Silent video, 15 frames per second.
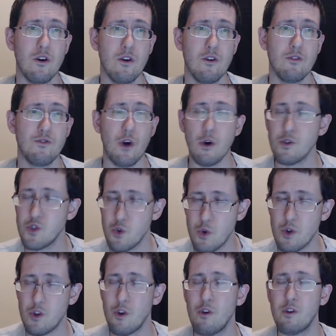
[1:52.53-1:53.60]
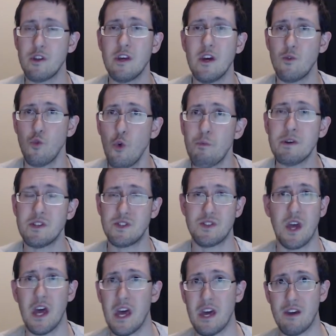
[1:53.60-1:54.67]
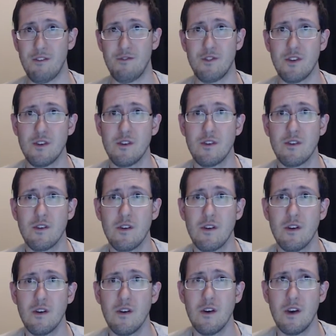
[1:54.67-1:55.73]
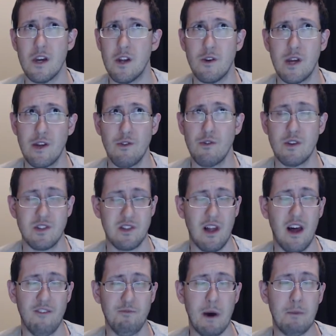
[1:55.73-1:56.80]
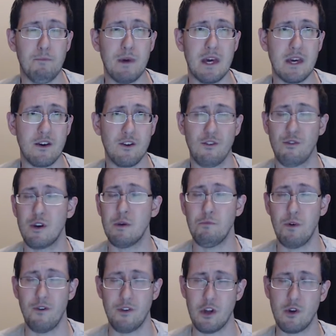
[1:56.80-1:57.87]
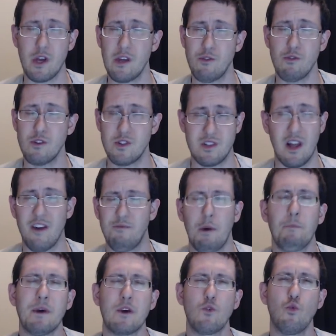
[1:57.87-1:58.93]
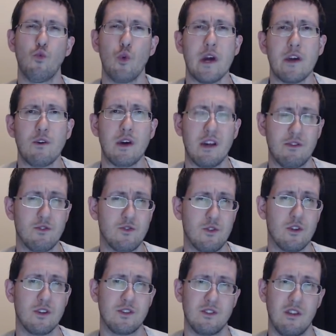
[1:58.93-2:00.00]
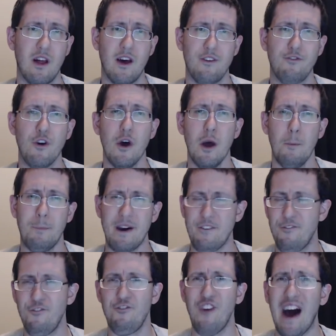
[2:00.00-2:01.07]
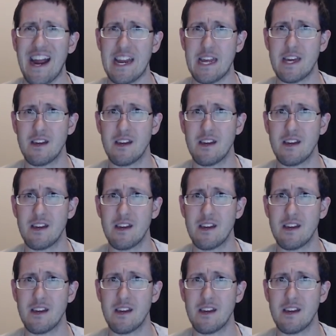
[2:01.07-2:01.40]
Those who endure to the end will be saved. You don't get through this life by being a cream puff. You don't get through this life by being weak. You get through this life by fighting,